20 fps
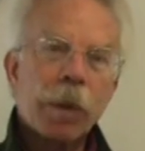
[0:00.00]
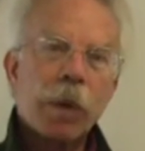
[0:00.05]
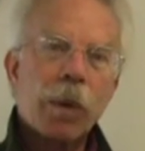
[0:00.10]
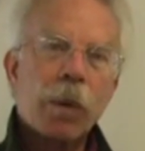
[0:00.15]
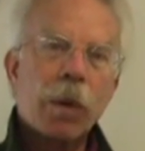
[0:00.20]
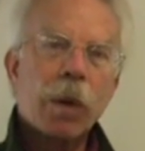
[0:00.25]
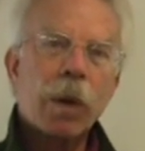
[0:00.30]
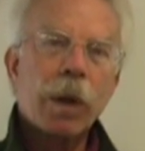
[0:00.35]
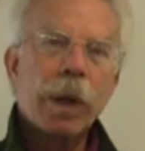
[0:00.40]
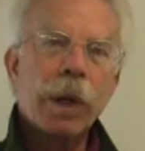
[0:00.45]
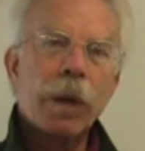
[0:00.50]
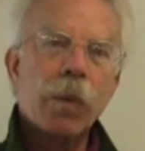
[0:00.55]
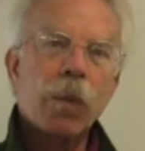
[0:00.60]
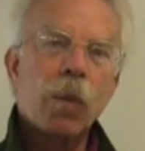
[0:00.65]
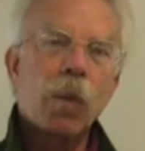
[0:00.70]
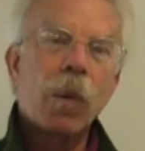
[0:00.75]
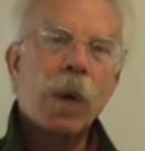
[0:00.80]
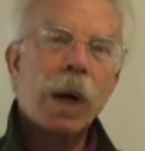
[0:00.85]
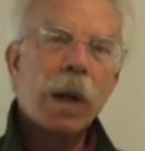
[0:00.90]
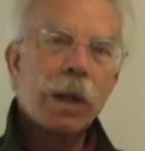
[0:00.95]
quarry in
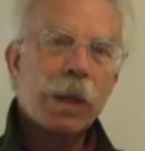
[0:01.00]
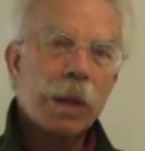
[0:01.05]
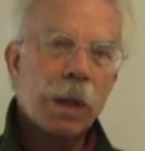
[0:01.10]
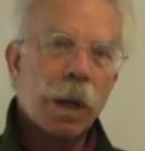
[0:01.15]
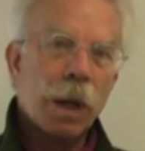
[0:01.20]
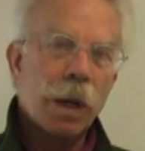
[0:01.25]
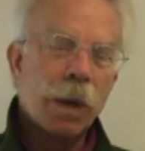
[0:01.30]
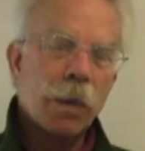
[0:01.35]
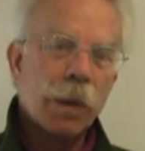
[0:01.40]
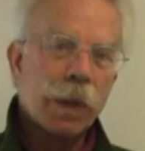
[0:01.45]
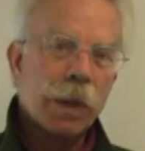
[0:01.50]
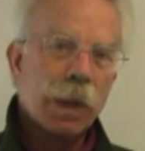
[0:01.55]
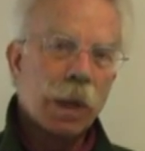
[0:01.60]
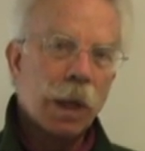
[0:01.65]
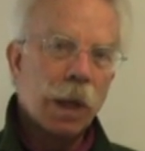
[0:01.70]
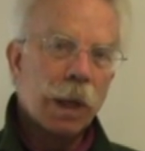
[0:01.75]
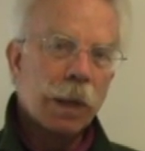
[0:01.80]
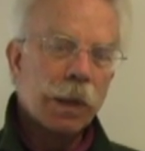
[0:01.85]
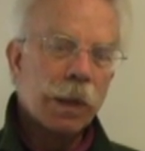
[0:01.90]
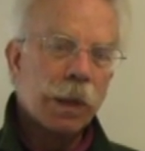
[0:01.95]
Wausau,
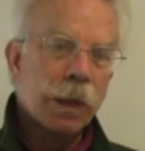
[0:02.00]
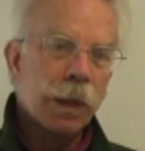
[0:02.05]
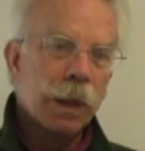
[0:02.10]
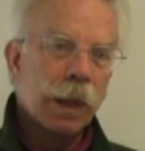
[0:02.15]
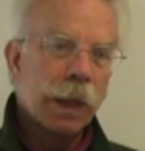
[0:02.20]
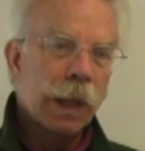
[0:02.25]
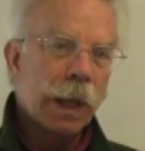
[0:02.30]
Wisconsin.